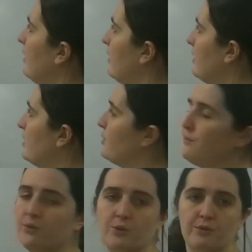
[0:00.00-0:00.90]
this is
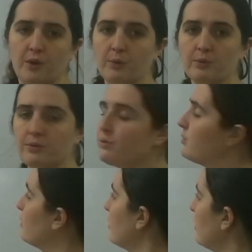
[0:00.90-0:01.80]
4 volts,
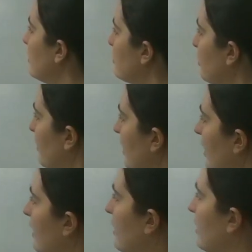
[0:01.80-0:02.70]
so
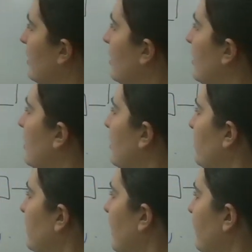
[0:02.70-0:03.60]
here
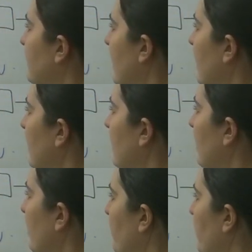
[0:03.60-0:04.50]
would have 10
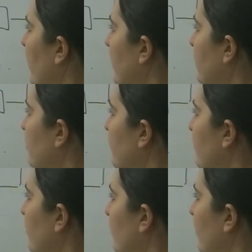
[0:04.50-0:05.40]
minus
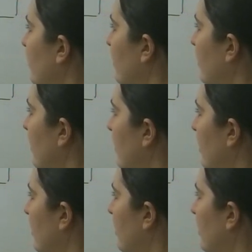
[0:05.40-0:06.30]
4,
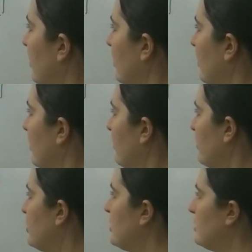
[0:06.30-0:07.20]

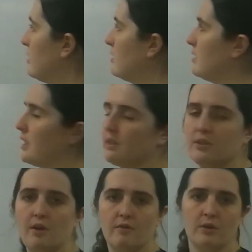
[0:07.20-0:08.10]
which is 6
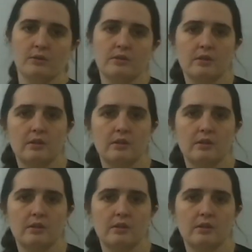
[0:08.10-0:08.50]
volts.